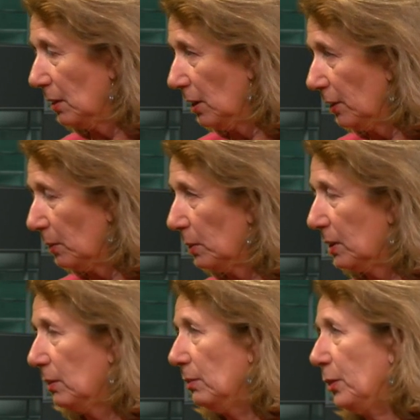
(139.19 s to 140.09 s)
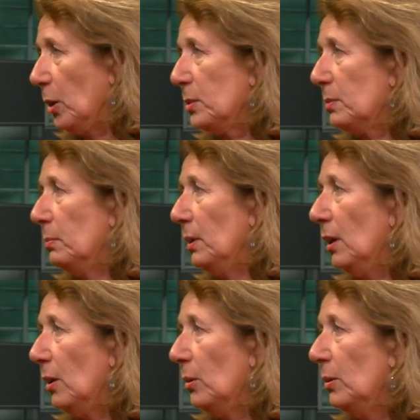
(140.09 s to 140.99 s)
other verbs
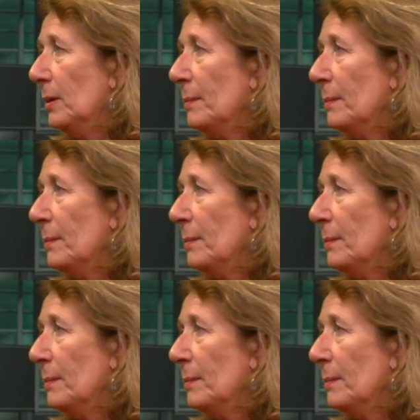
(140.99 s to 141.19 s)
below